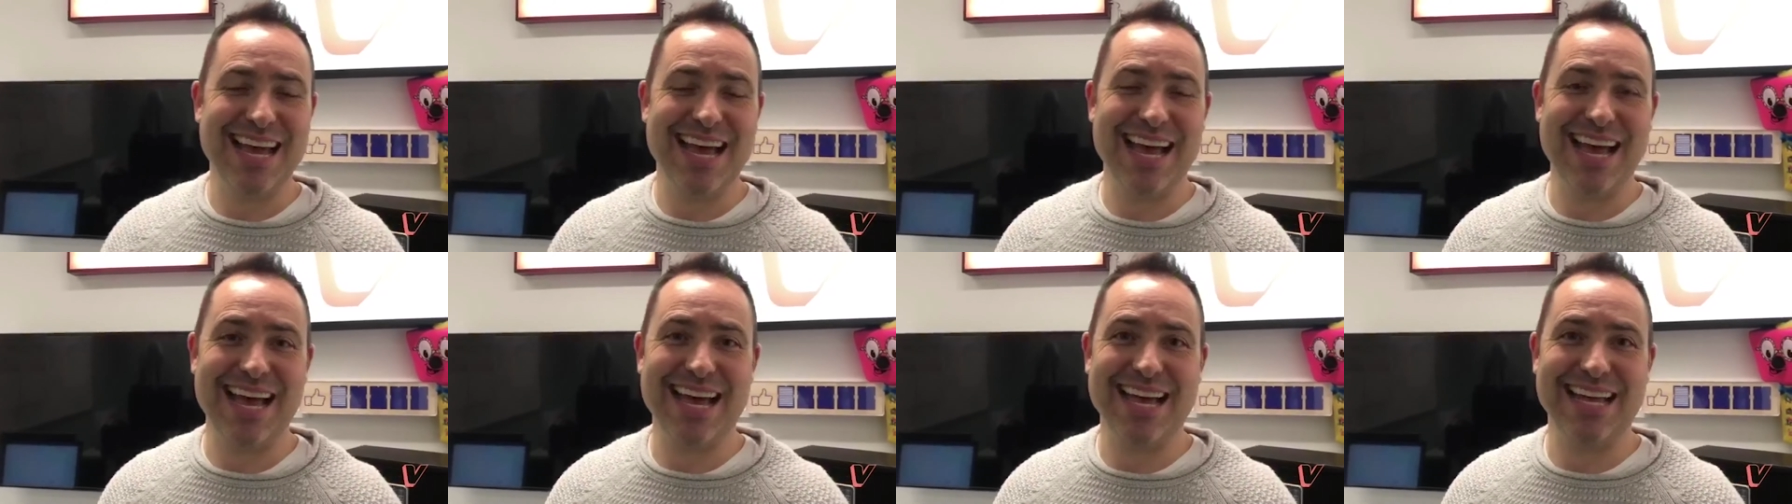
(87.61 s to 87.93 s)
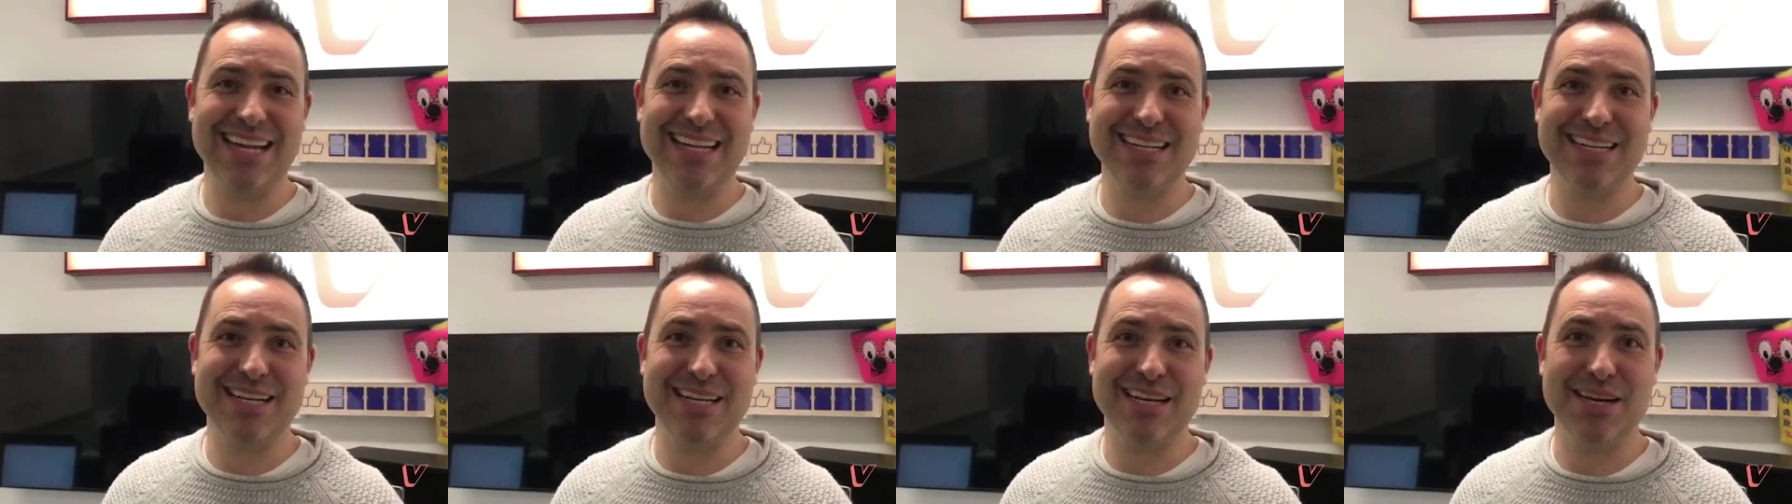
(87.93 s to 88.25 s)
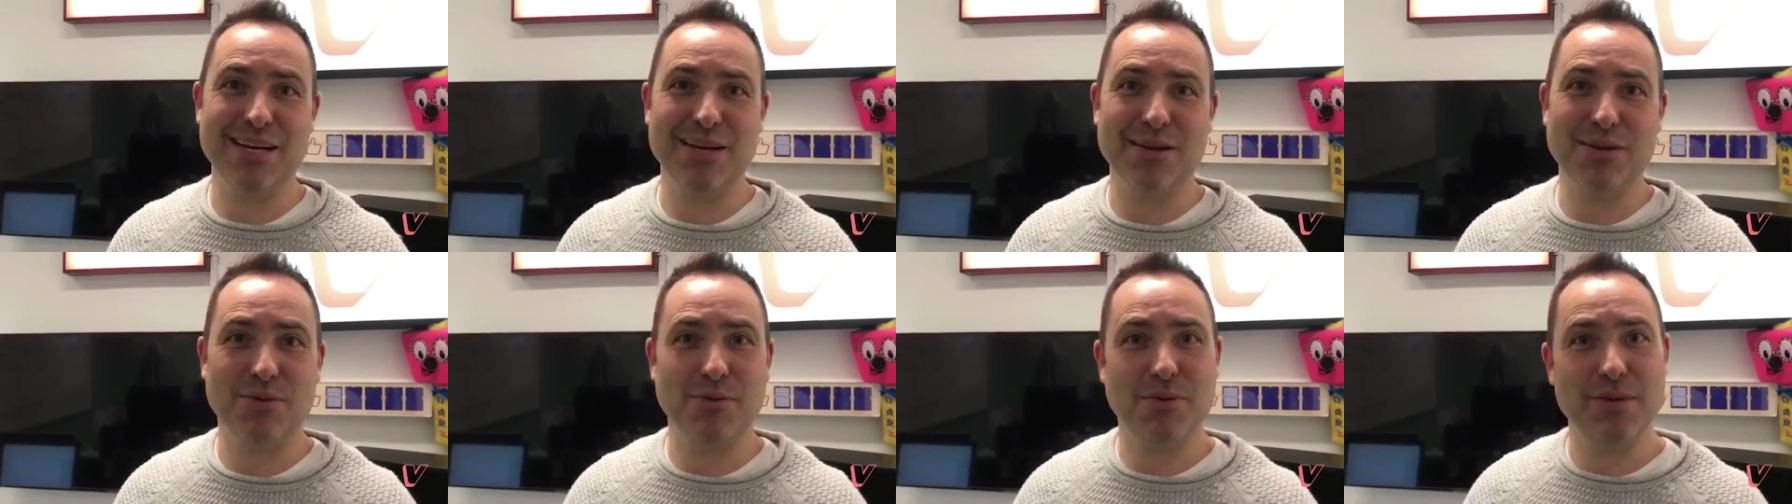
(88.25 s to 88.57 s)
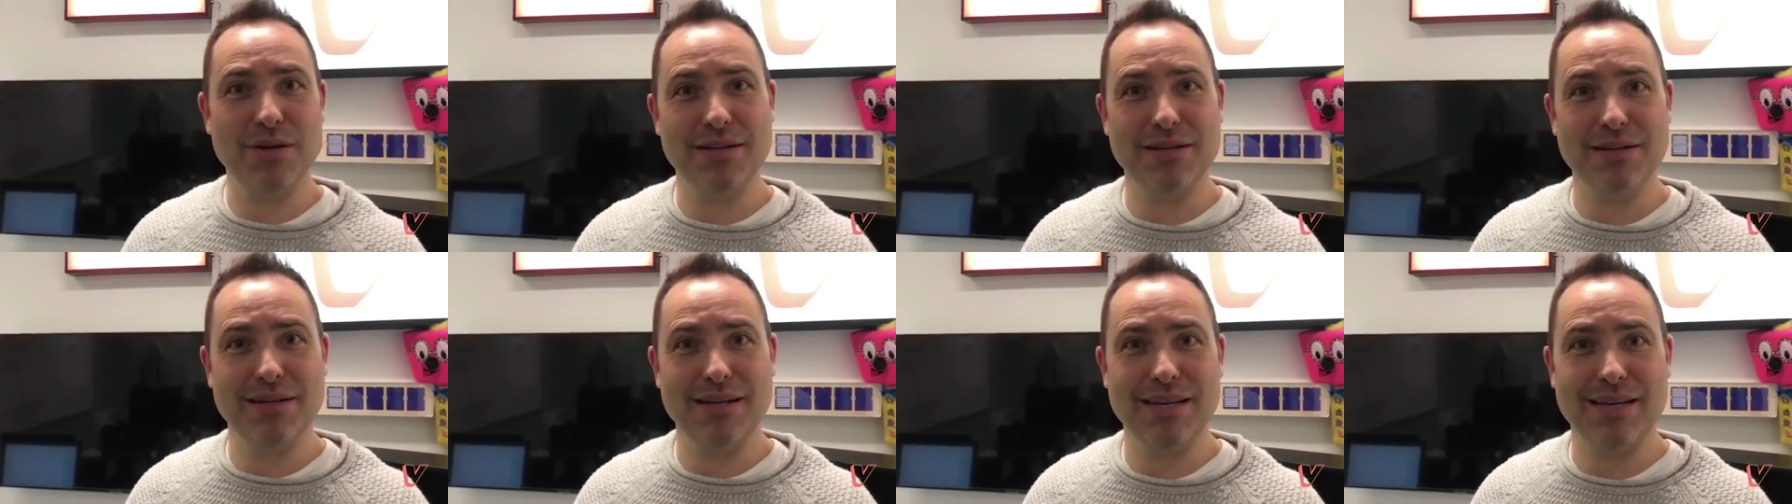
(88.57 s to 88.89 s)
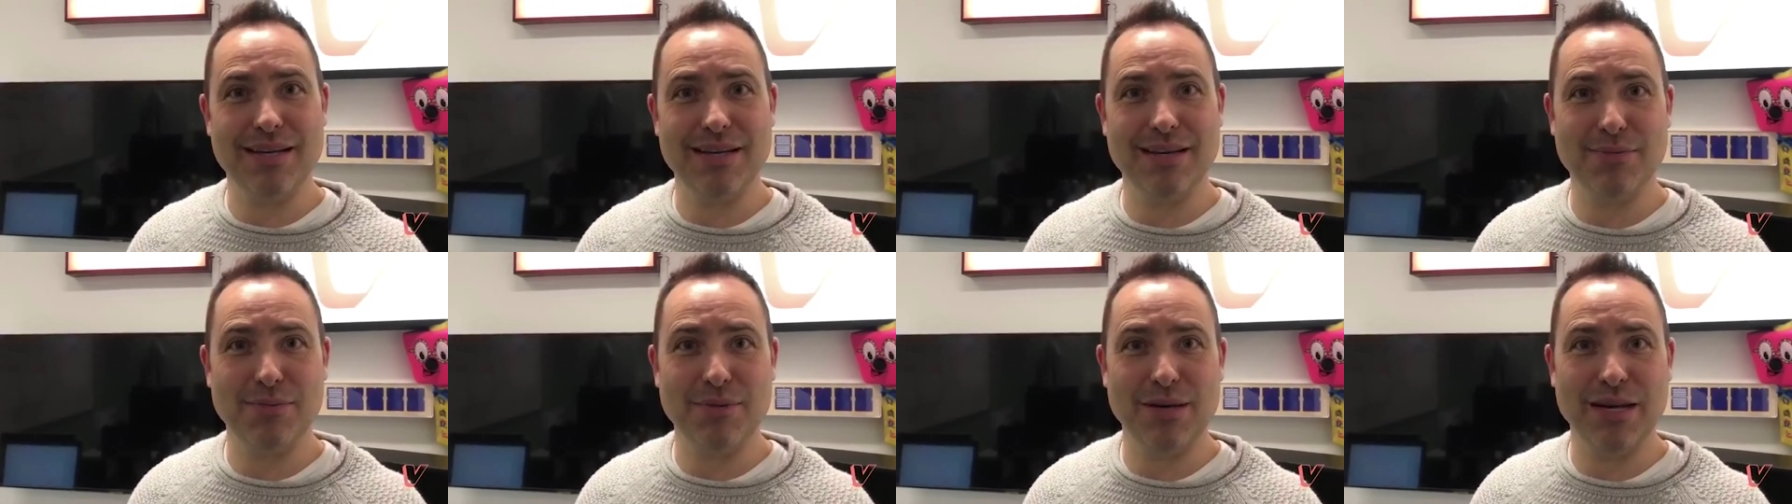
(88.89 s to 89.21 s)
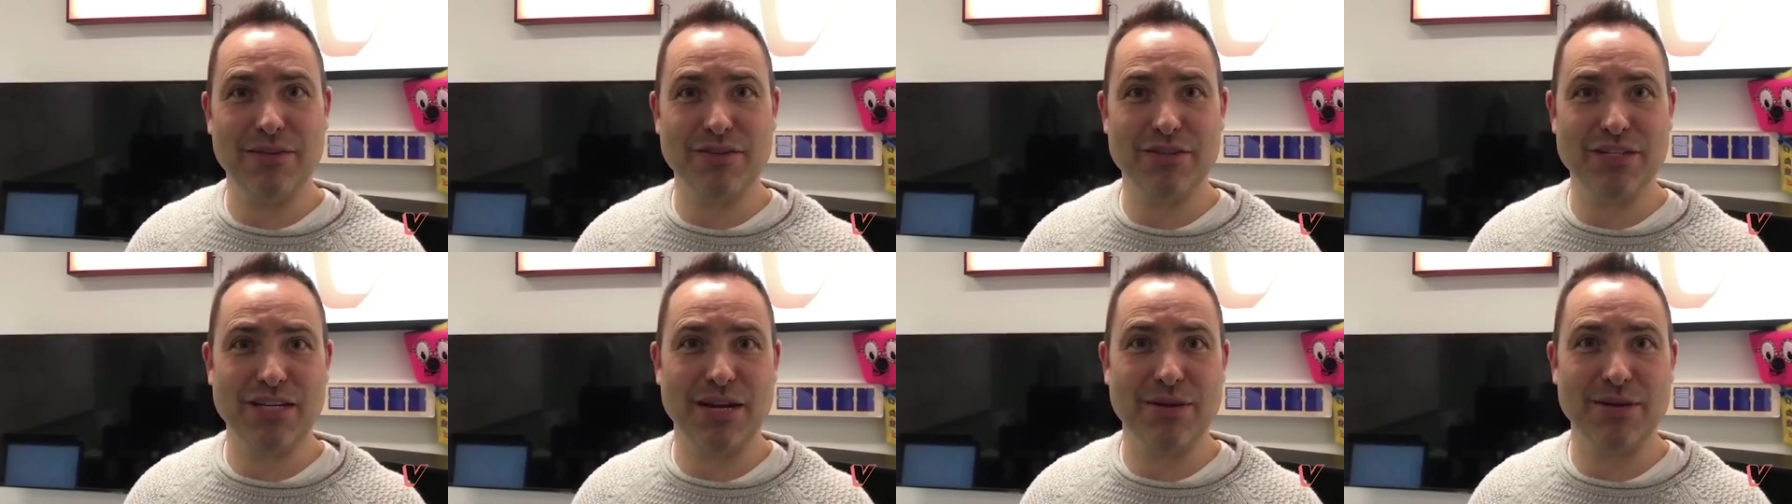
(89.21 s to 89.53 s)
and uh, we'll uh, we'll
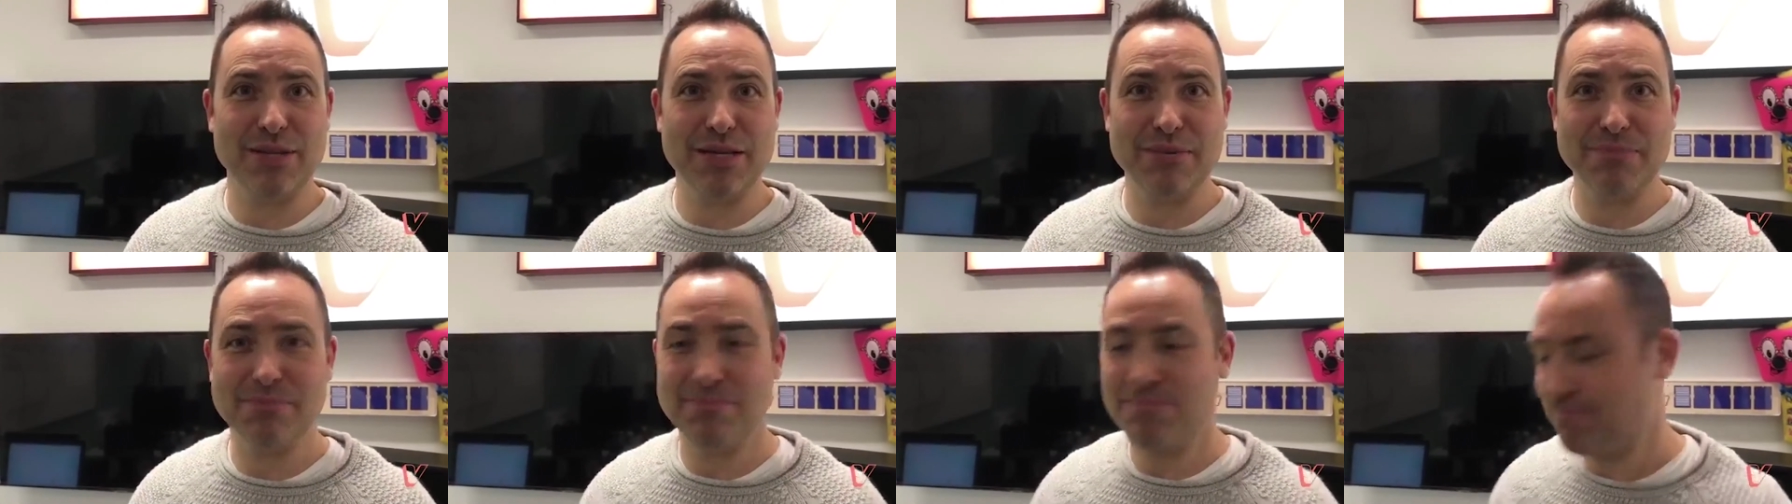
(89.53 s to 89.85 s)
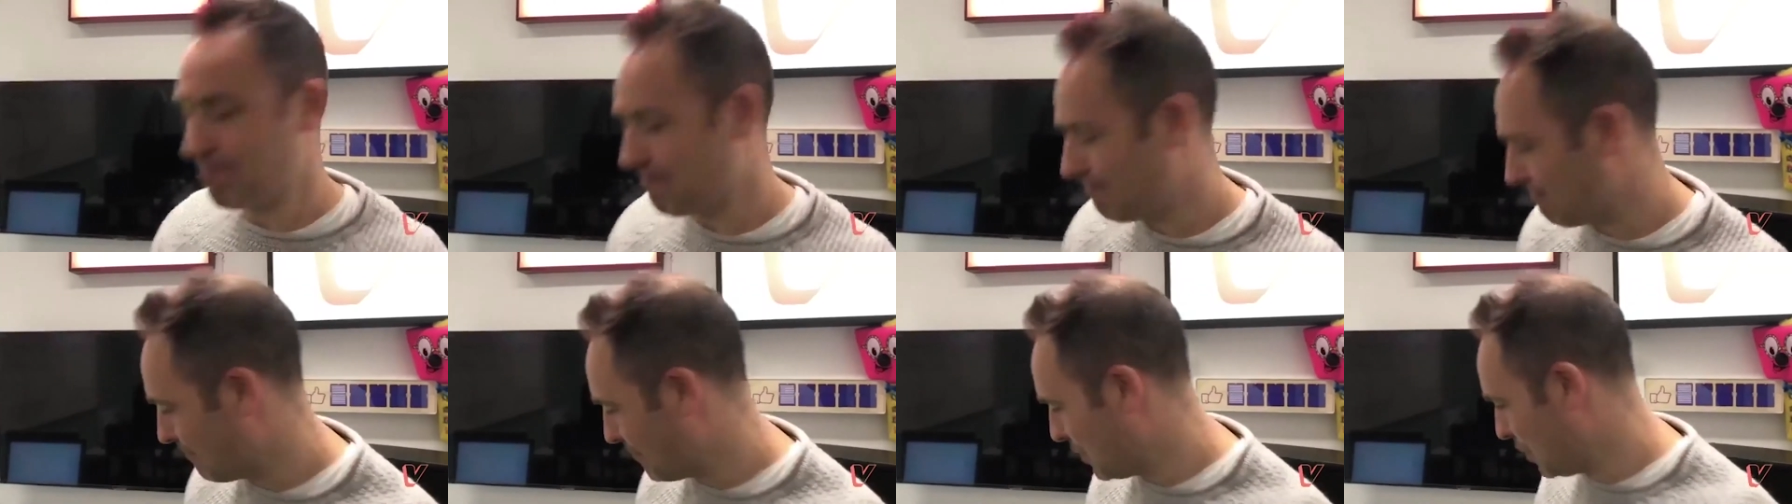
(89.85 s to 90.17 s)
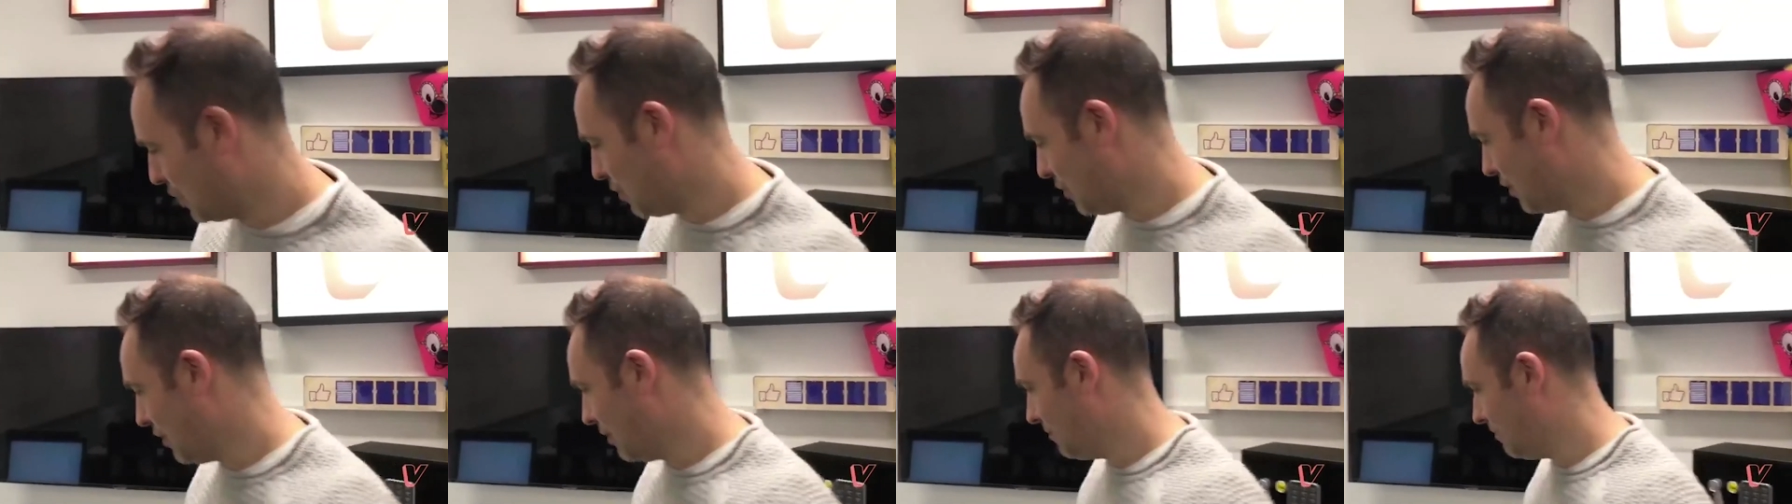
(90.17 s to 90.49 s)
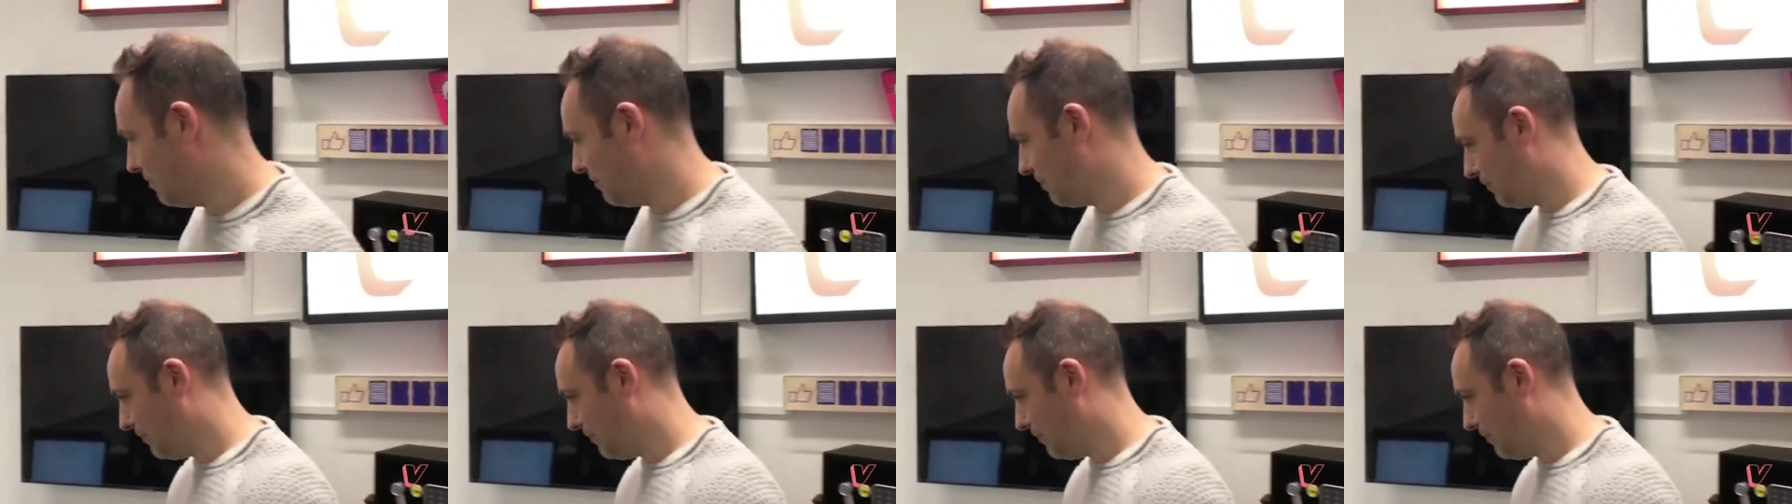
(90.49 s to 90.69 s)
have a chat with him. So